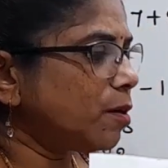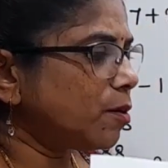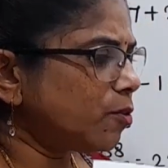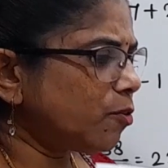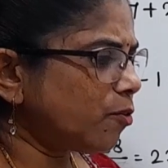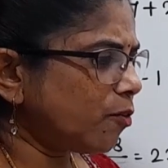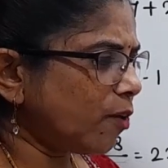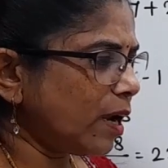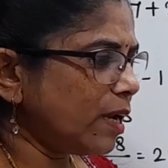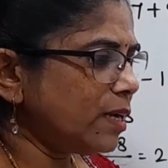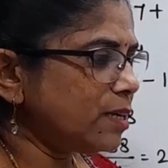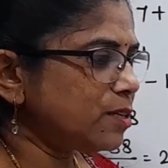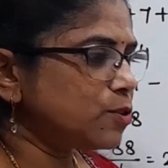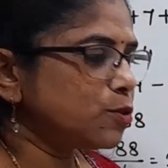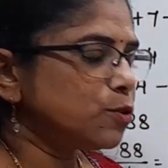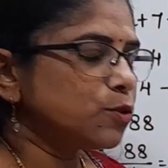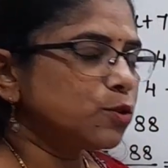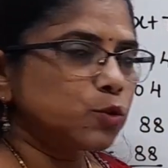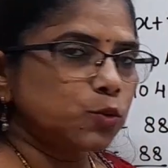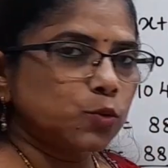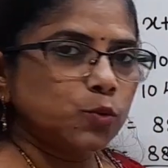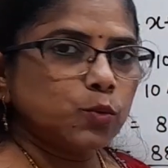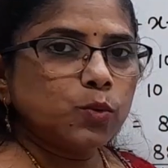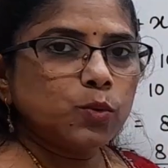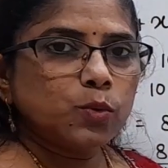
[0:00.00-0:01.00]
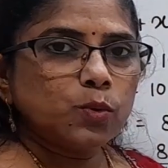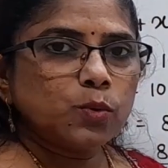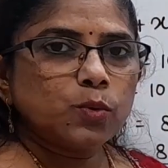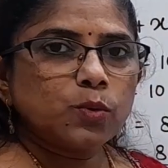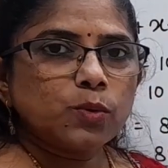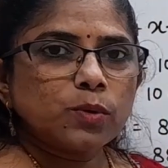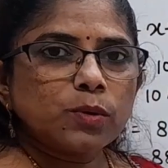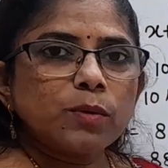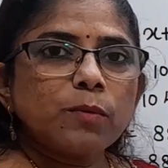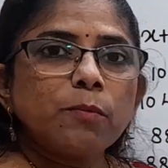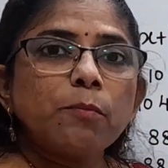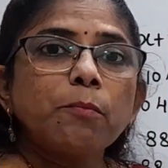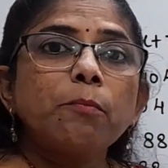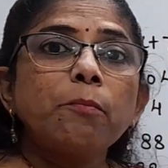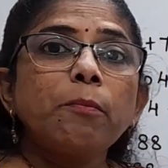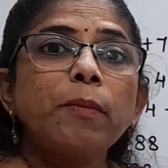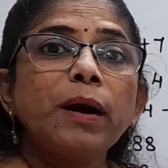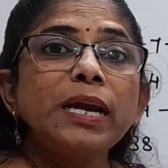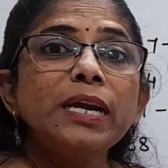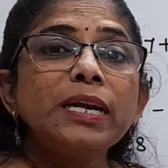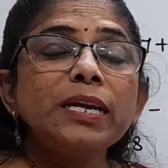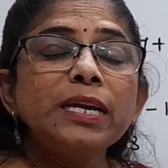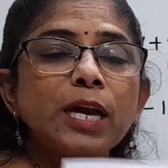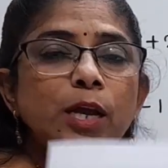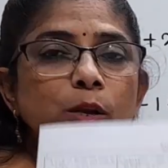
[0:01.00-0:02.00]
Try to do
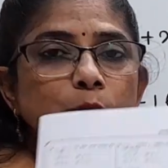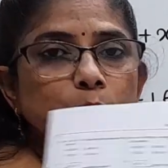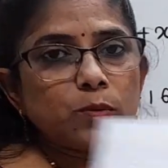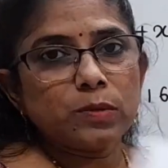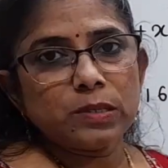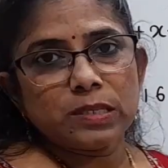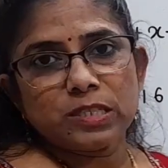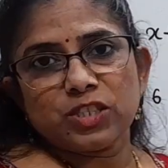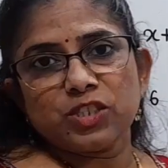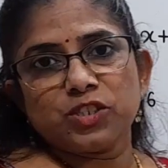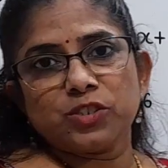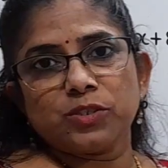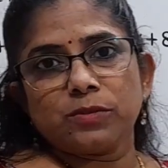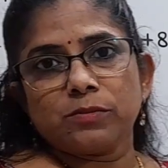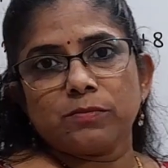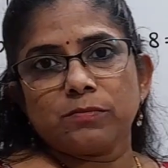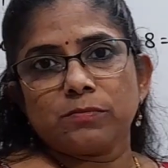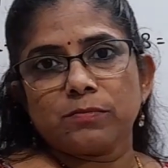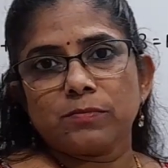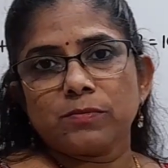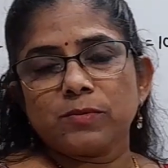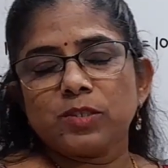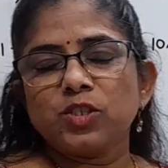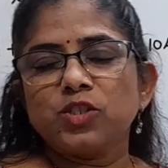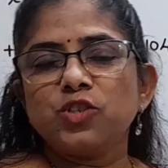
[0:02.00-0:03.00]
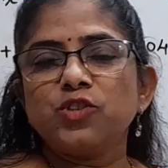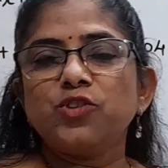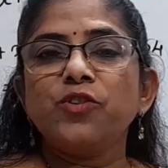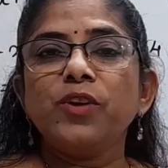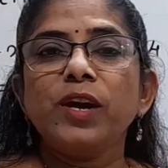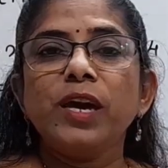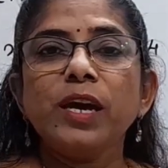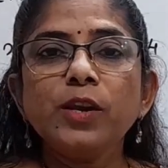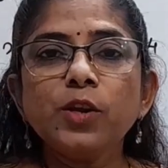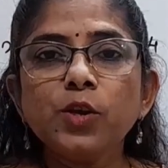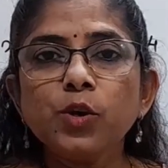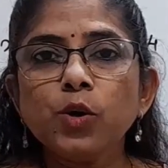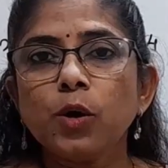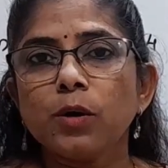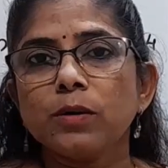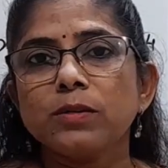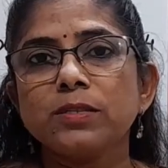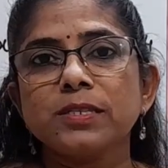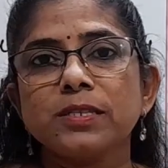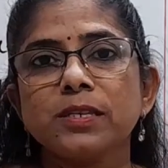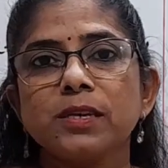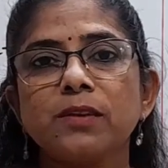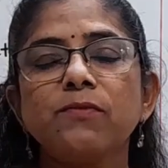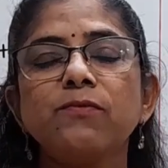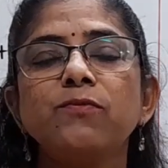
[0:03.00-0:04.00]
mind calculation. Train
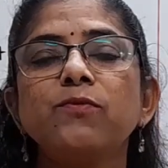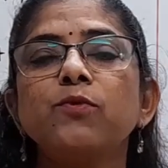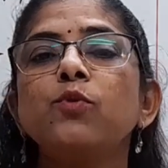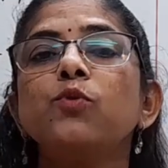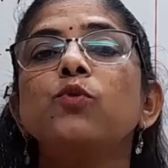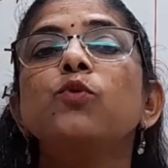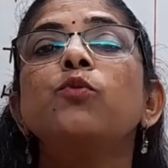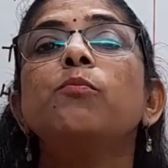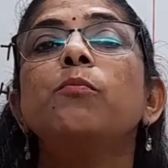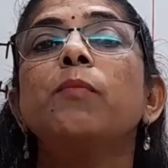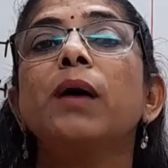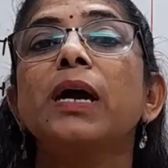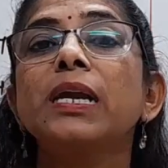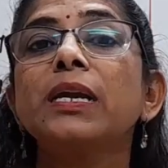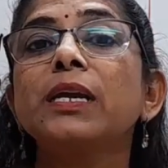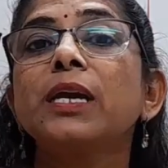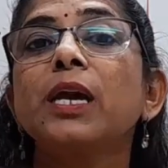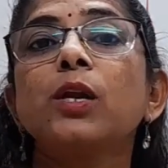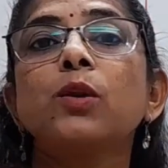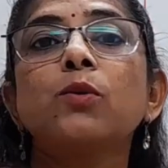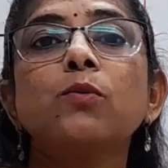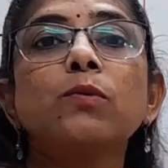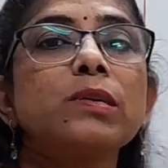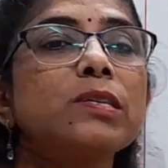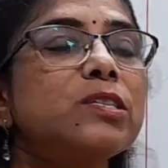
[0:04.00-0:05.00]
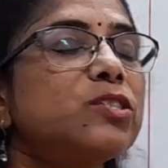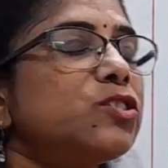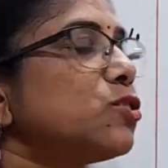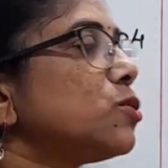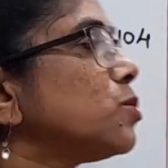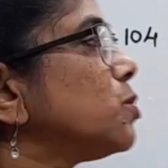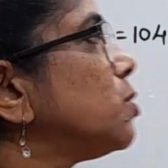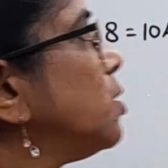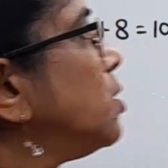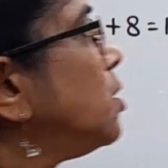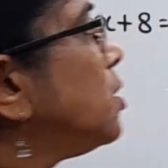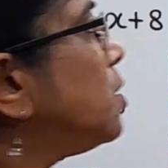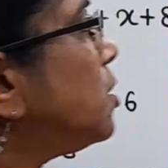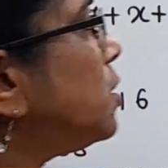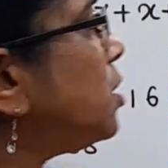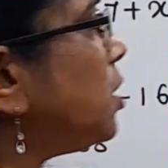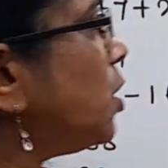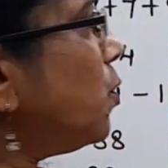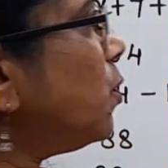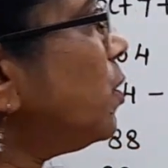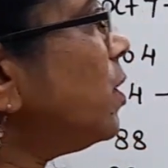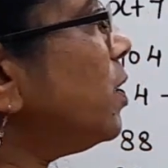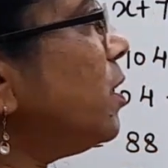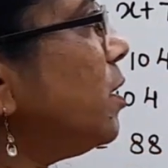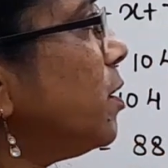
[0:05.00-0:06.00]
yourself to do mind calculation.
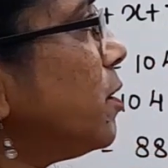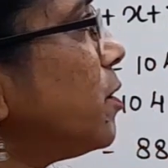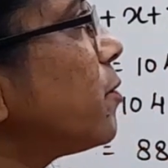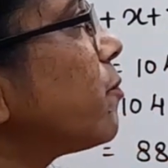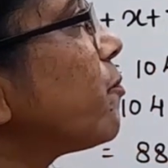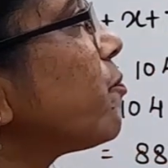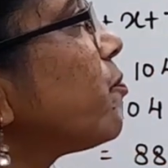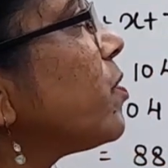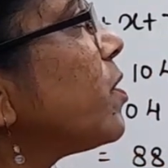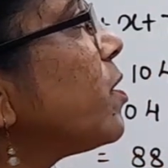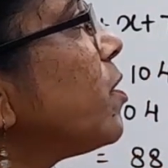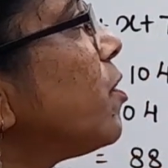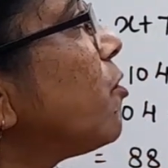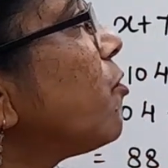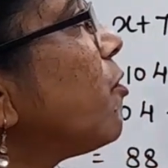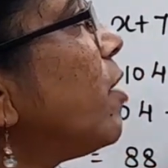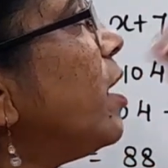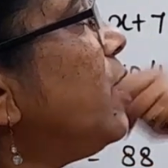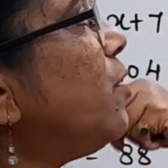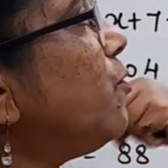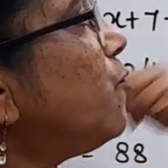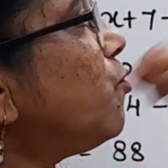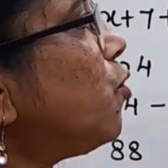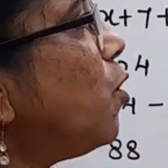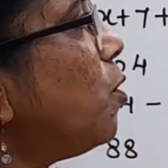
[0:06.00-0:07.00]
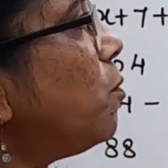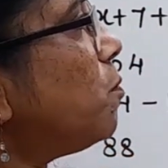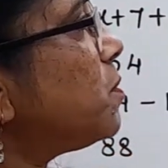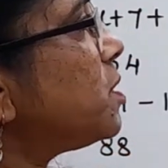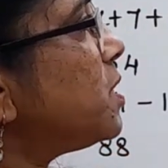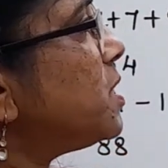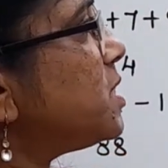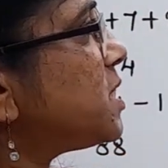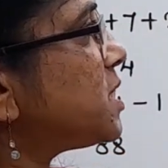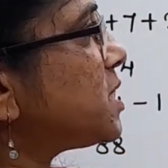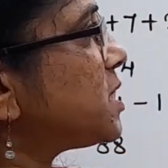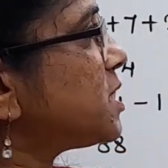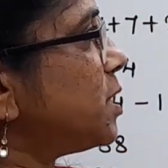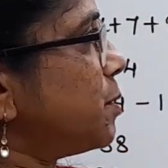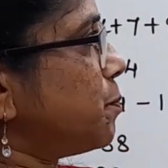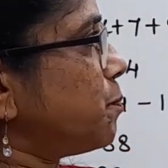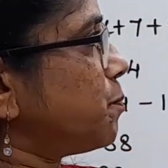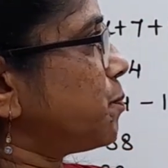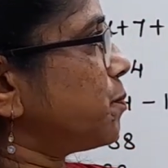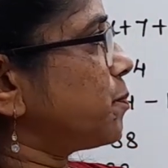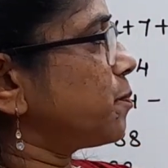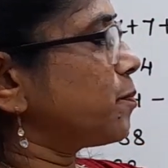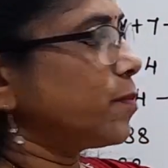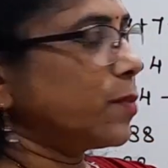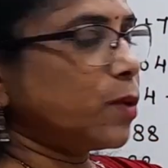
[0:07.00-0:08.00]
Now here, right from this step,
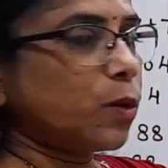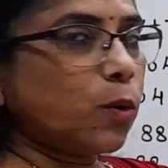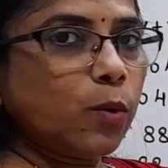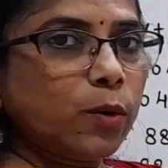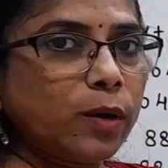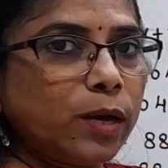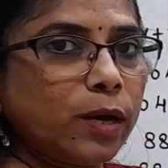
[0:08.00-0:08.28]
you